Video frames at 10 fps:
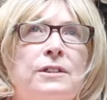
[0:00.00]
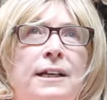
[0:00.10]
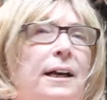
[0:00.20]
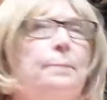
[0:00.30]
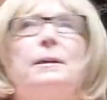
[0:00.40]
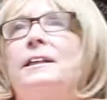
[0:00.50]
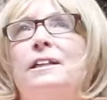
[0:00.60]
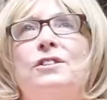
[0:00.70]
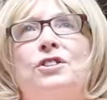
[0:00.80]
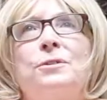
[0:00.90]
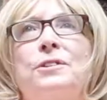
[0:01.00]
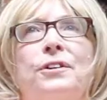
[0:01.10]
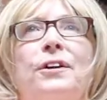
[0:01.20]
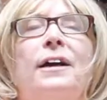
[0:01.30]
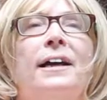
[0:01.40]
said, I'm going to get a
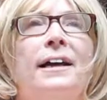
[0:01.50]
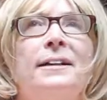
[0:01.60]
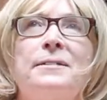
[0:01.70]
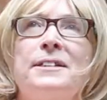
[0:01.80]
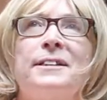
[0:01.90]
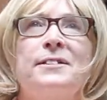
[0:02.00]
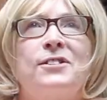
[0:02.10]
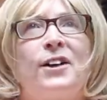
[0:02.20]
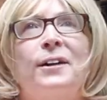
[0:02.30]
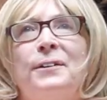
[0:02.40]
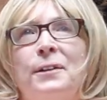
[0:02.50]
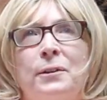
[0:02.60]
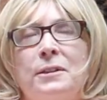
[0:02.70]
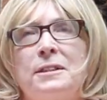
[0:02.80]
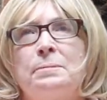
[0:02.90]
juicer. And he was like a child on
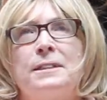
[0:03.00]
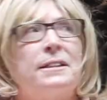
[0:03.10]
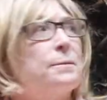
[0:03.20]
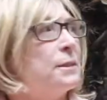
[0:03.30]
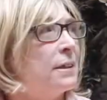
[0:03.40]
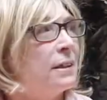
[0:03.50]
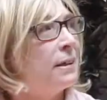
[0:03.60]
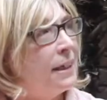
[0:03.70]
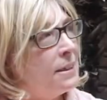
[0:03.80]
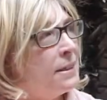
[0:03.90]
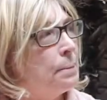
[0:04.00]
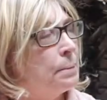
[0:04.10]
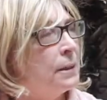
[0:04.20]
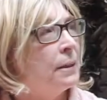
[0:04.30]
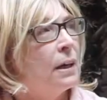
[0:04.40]
Christmas. He was going to get
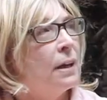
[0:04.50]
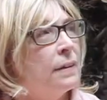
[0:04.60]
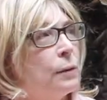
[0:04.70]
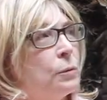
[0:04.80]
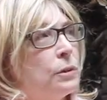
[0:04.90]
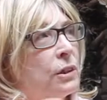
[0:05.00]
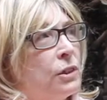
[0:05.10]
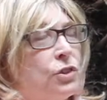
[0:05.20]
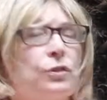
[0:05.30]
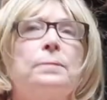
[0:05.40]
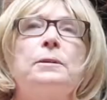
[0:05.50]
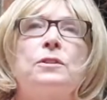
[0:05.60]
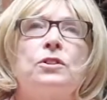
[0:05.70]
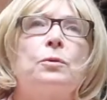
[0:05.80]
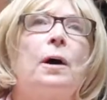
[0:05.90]
something that would
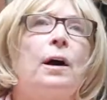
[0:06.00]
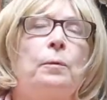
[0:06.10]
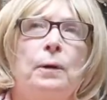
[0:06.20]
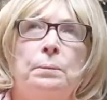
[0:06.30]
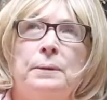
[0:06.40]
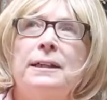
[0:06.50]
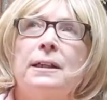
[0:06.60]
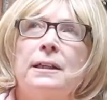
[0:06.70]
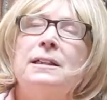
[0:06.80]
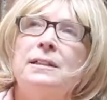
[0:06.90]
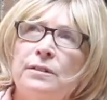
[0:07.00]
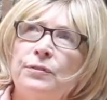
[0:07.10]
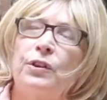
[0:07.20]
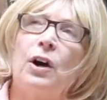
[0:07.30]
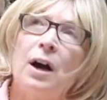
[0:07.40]
contribute to our well-being. He did it
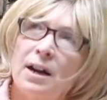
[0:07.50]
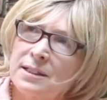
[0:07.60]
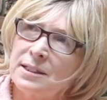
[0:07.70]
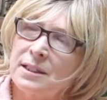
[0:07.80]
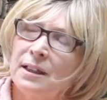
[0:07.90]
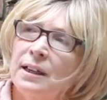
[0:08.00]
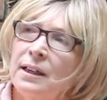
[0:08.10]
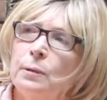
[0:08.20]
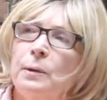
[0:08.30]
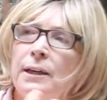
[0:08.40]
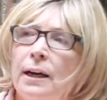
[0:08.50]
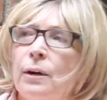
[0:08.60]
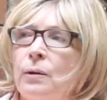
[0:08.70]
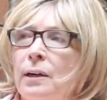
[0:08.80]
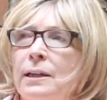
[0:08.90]
for us. He went
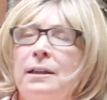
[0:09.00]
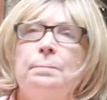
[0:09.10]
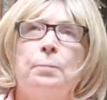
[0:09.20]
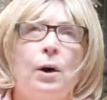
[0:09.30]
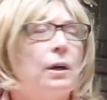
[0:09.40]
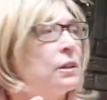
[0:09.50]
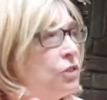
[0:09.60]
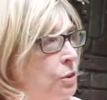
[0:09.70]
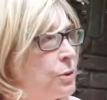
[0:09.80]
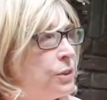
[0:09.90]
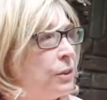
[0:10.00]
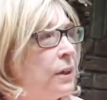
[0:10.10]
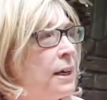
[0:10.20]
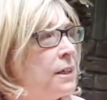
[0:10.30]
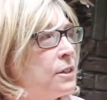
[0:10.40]
out and he bought a juicer.
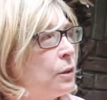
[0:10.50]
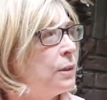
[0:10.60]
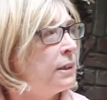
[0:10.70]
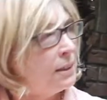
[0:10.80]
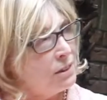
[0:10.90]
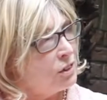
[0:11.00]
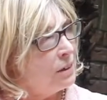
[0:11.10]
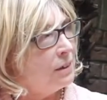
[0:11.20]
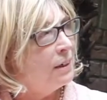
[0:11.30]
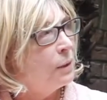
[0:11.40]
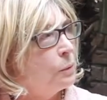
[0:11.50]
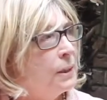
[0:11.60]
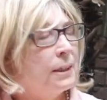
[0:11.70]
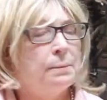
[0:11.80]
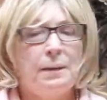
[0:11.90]
So the kitchen, we
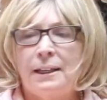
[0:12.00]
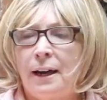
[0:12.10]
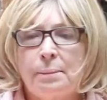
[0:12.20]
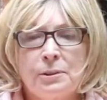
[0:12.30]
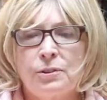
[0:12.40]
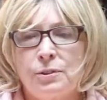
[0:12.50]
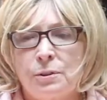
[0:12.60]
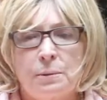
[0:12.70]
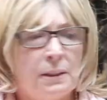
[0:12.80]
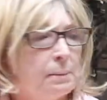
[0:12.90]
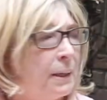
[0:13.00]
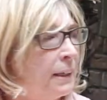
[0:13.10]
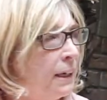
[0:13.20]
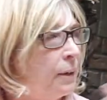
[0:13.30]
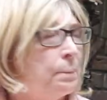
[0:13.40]
can make apple juice, we can make
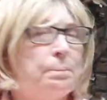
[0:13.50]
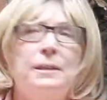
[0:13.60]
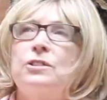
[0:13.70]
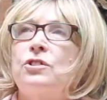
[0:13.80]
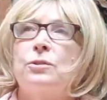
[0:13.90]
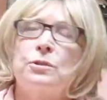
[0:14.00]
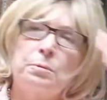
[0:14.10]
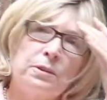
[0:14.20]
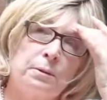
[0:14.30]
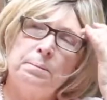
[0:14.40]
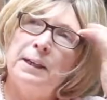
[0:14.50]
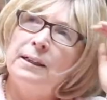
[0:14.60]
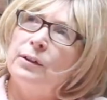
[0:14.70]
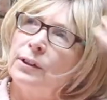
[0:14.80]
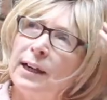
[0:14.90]
carrot beet juice. There are
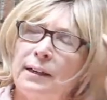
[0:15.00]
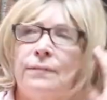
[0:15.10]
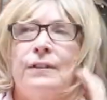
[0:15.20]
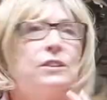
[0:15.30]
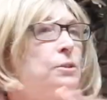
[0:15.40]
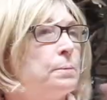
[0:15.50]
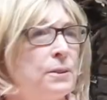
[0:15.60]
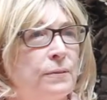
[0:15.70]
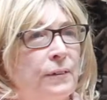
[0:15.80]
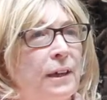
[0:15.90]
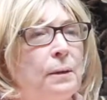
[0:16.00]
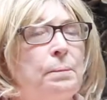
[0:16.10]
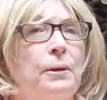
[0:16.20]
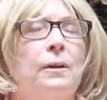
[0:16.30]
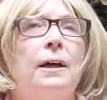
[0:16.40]
many organic vegetables
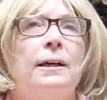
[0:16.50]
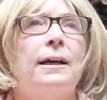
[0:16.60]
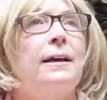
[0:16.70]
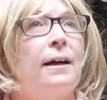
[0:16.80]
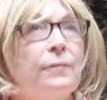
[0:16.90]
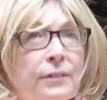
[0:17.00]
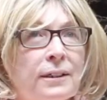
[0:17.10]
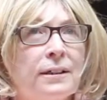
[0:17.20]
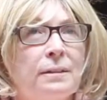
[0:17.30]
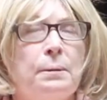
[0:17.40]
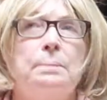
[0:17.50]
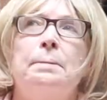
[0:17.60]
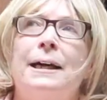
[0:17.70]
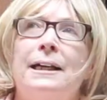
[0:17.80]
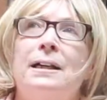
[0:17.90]
available. Not everything, but
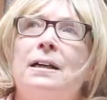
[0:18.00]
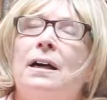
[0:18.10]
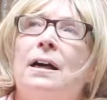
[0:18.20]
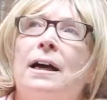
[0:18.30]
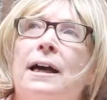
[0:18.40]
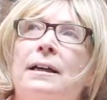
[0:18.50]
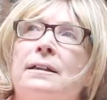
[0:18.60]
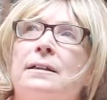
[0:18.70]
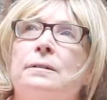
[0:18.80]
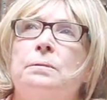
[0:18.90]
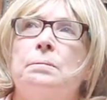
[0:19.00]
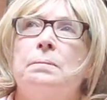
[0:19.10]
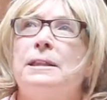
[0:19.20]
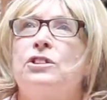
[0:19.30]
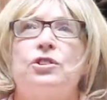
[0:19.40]
many. And he
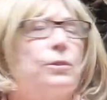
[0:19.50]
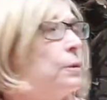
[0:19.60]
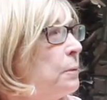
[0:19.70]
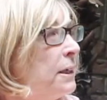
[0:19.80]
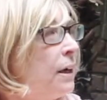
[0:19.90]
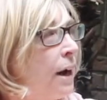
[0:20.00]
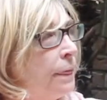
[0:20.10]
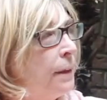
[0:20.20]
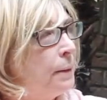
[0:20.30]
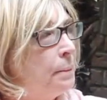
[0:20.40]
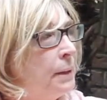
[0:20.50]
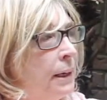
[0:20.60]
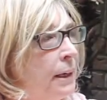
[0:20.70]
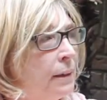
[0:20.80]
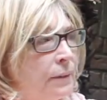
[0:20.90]
made sure that we got them
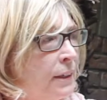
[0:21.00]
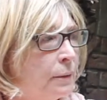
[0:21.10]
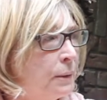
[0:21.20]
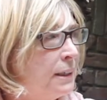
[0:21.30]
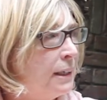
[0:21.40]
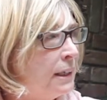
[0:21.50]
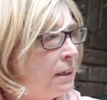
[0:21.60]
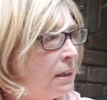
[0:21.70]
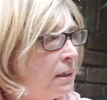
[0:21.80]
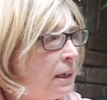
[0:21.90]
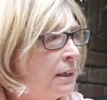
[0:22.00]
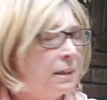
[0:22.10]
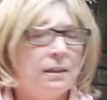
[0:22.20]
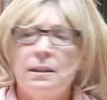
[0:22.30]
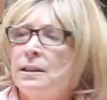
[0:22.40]
and everything we needed. And
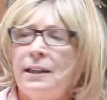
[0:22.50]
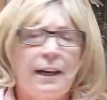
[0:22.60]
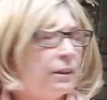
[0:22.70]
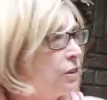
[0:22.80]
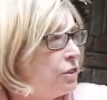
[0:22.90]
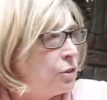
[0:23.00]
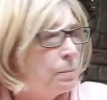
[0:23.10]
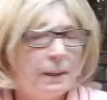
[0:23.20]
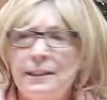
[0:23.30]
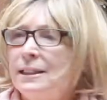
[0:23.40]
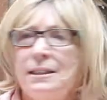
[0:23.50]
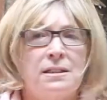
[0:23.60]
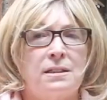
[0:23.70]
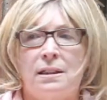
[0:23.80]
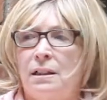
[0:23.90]
he catered to my
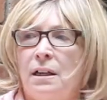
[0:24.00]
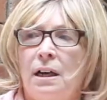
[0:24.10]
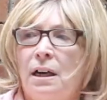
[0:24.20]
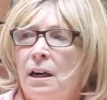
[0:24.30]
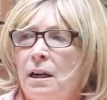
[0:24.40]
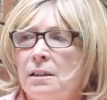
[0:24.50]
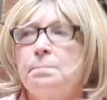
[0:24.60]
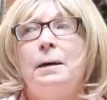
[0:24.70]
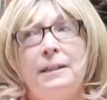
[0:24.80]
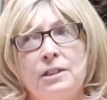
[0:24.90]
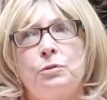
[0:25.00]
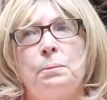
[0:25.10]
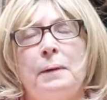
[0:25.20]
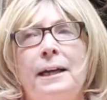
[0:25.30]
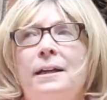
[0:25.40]
needs. And my needs were
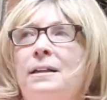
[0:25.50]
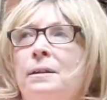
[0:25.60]
many